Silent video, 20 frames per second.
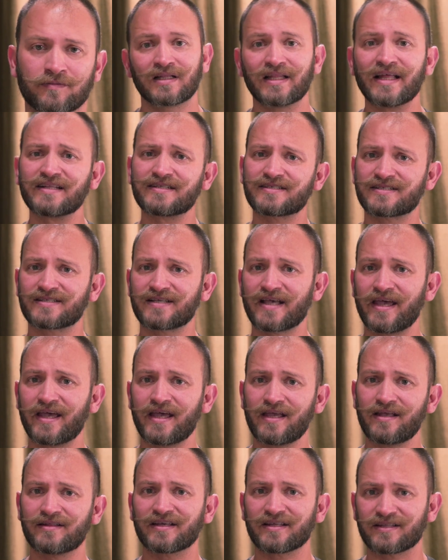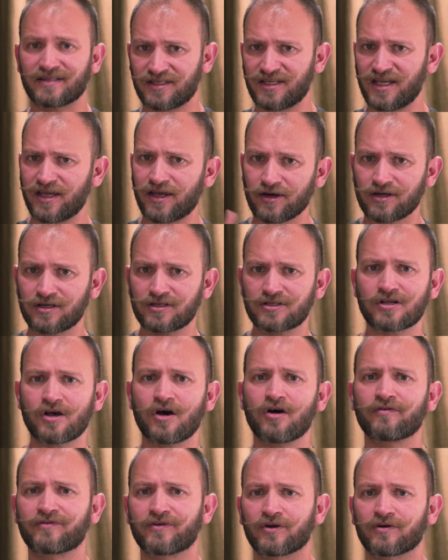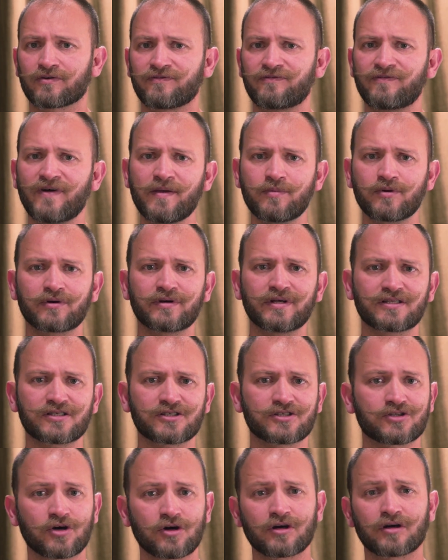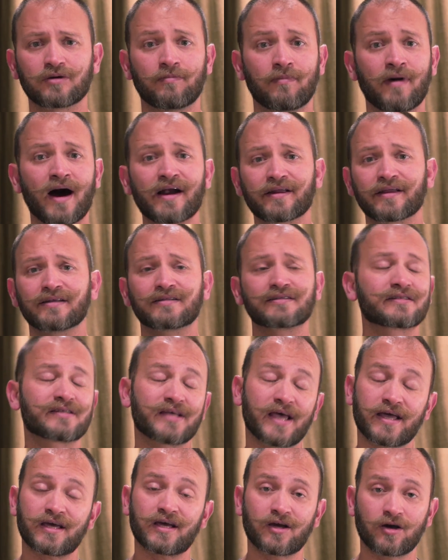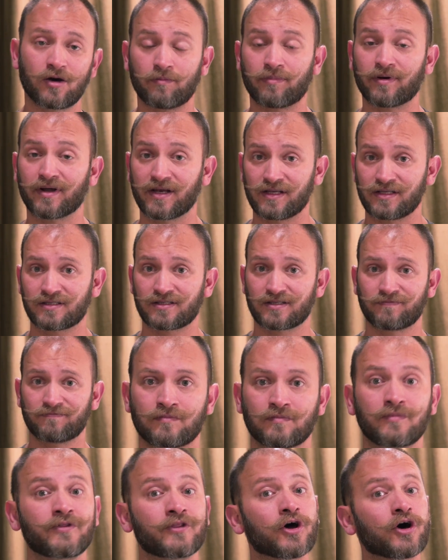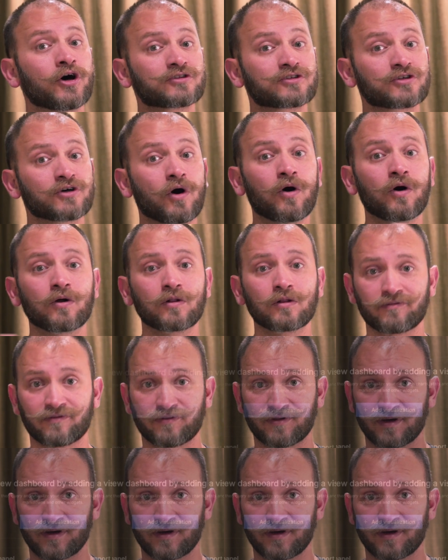Let's say the tickers of your favorite stock market tech companies. Not all of